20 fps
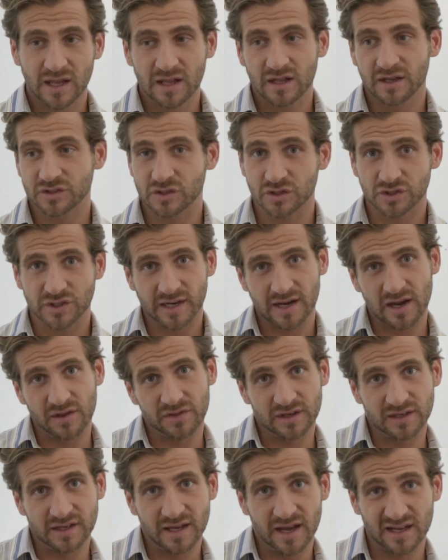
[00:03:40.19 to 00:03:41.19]
Let's go check out
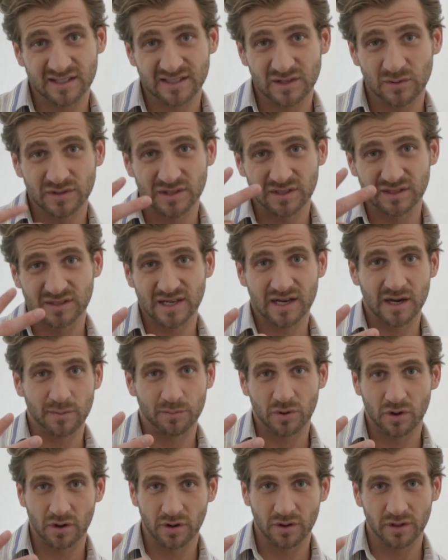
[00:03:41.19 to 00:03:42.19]
the decks. That was the second
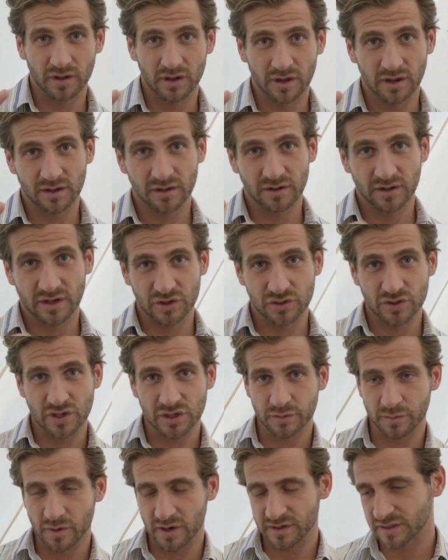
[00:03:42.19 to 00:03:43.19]
part of the
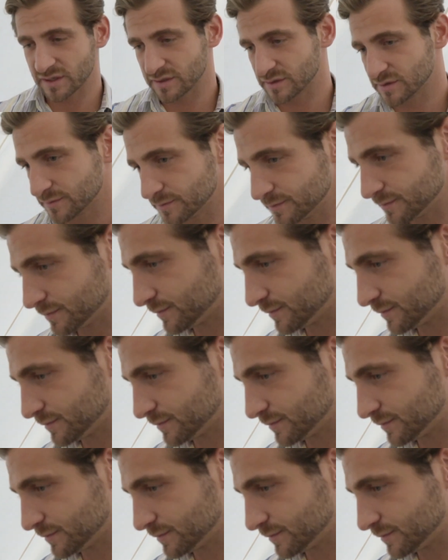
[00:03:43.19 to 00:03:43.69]
construction process.